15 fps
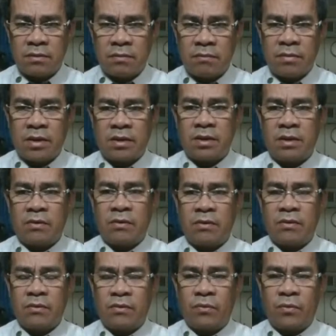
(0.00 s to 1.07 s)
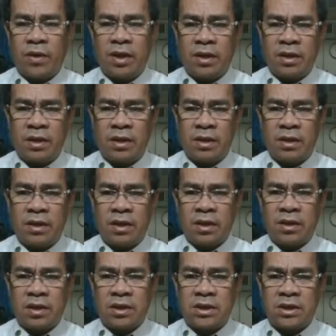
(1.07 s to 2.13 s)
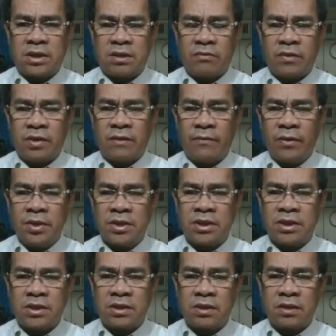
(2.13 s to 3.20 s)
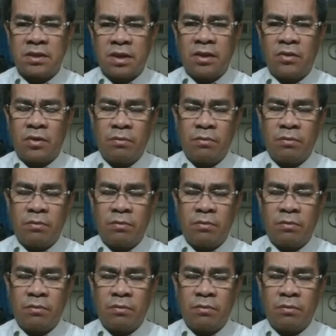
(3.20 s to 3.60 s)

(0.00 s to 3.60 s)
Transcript: but when the force is 3 or